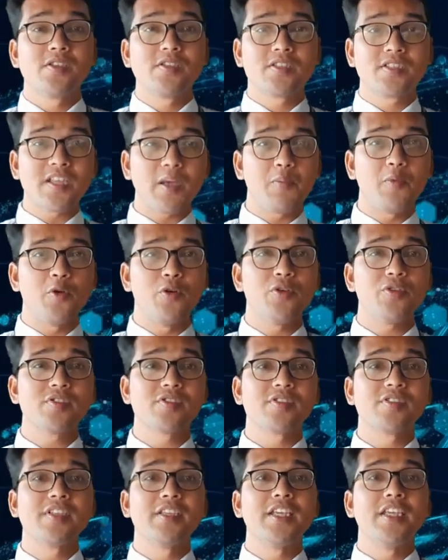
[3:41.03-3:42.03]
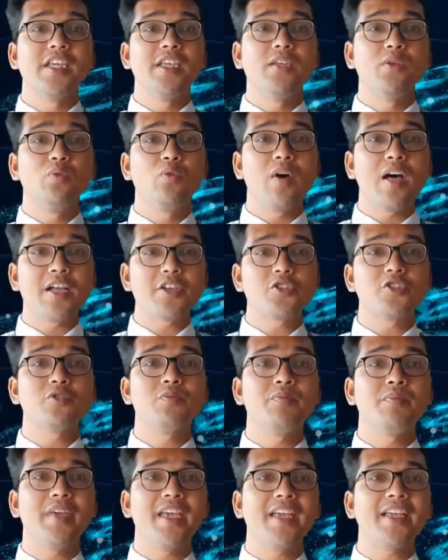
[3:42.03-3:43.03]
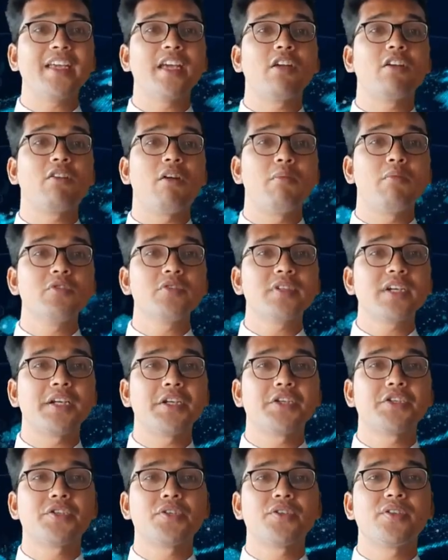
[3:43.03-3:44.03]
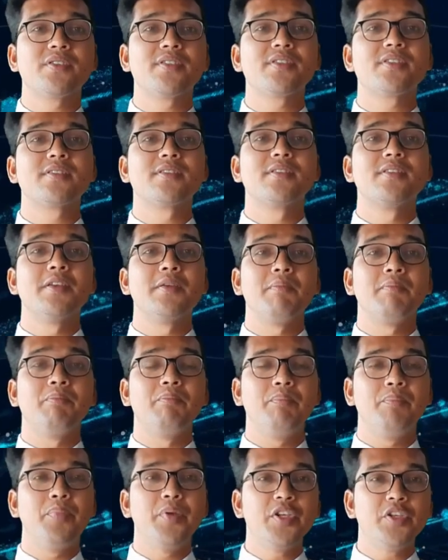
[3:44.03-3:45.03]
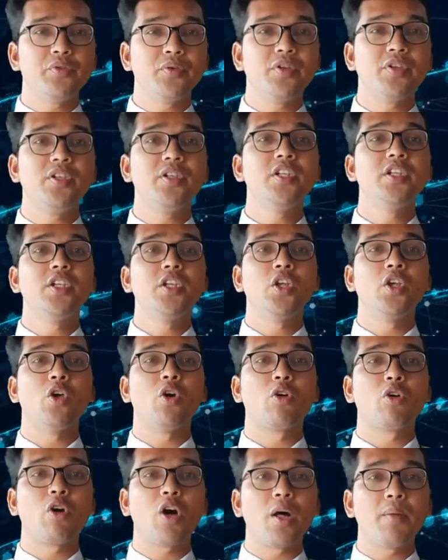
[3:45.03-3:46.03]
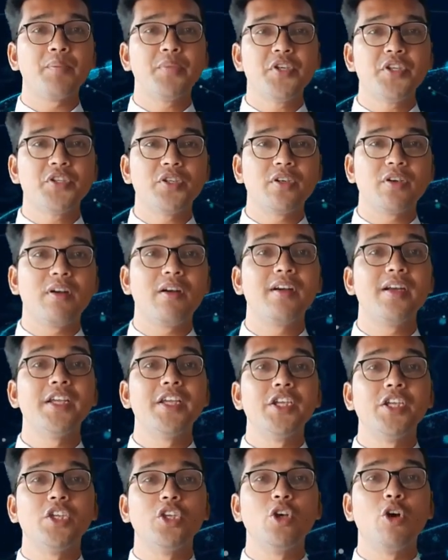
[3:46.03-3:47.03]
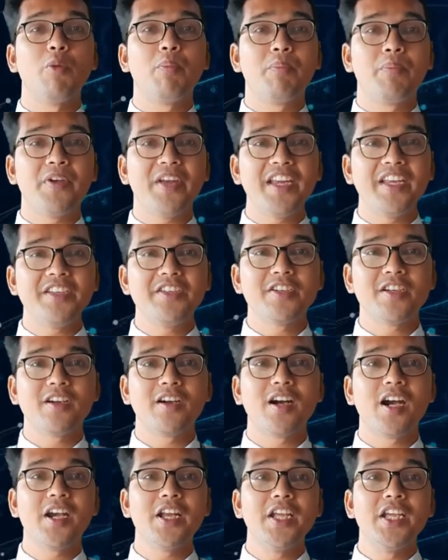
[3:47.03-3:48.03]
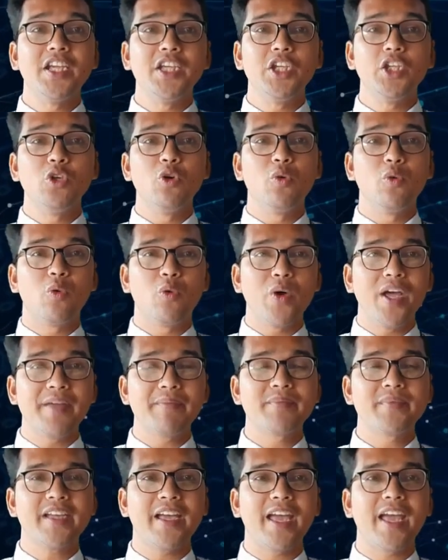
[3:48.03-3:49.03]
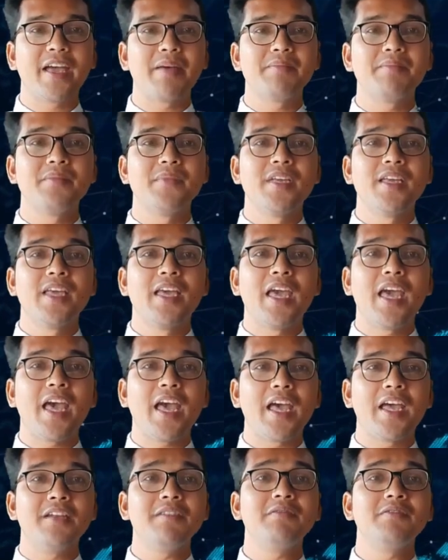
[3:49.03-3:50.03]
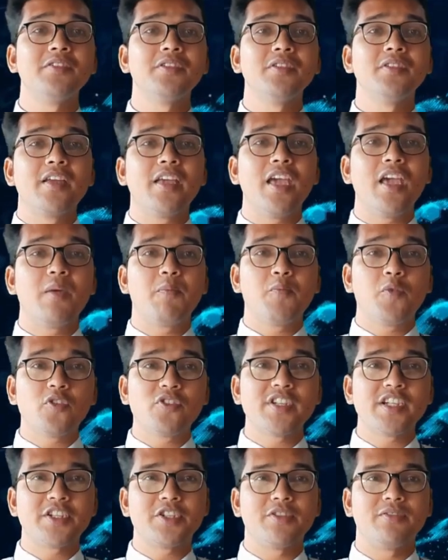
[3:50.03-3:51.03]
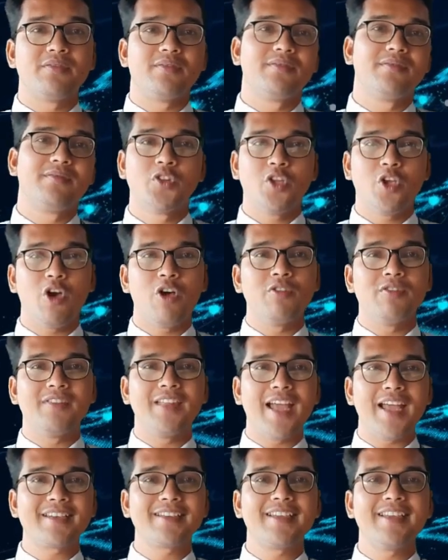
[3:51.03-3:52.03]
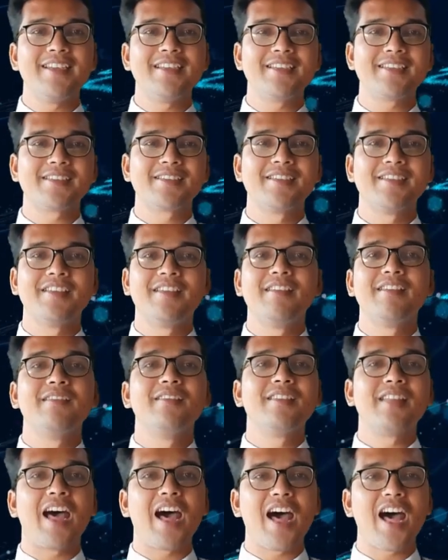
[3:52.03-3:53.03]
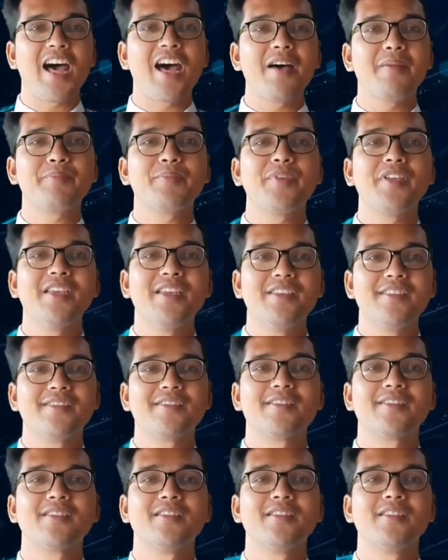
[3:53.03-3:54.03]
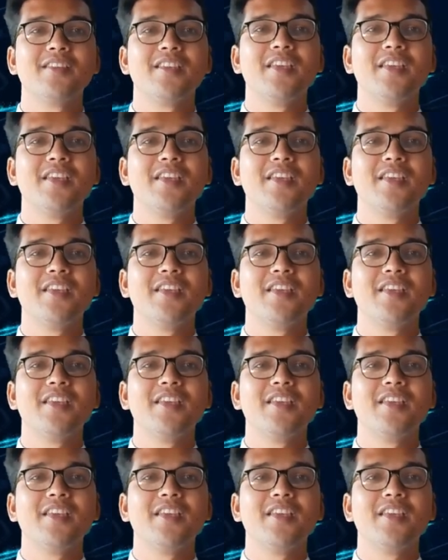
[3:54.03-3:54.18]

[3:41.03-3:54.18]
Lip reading: Suppose you want to make a common connections between your computer, your printer, your webcam and a projector. On that case, hub is